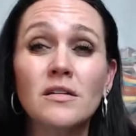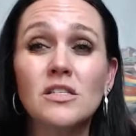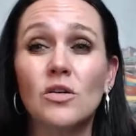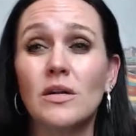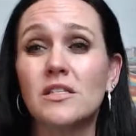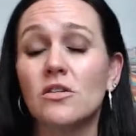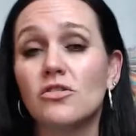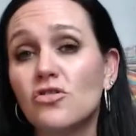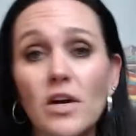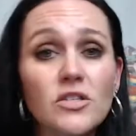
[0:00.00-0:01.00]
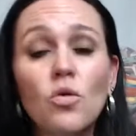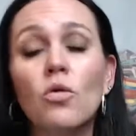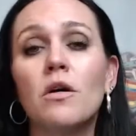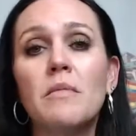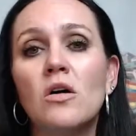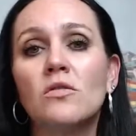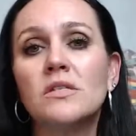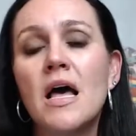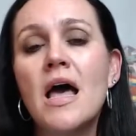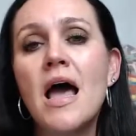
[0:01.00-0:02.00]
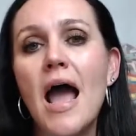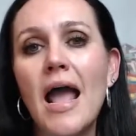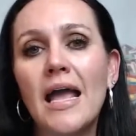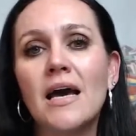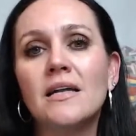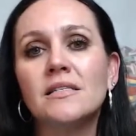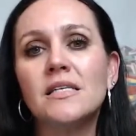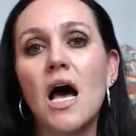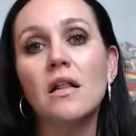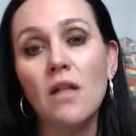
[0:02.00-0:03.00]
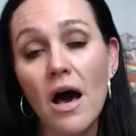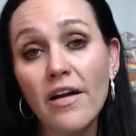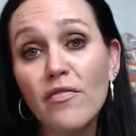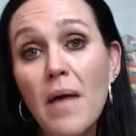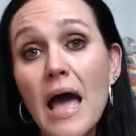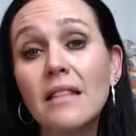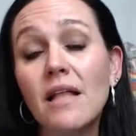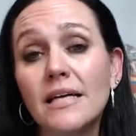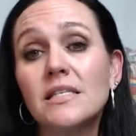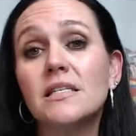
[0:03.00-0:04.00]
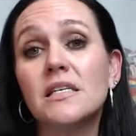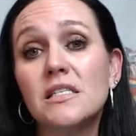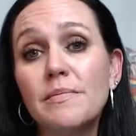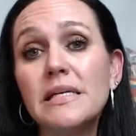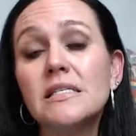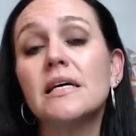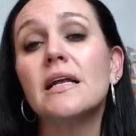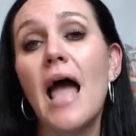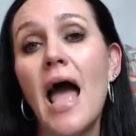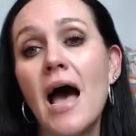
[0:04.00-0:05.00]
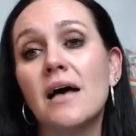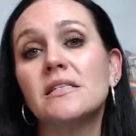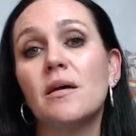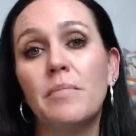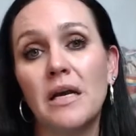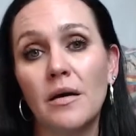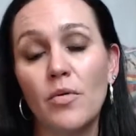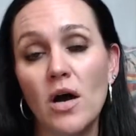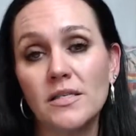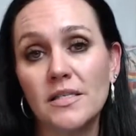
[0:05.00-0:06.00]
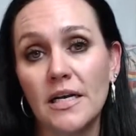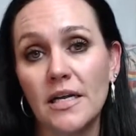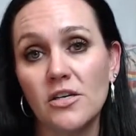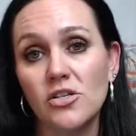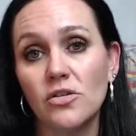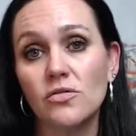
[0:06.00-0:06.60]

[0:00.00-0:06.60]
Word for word: So it's the stress hormones, and a lot of men like to dismiss it as it being a prostate issue.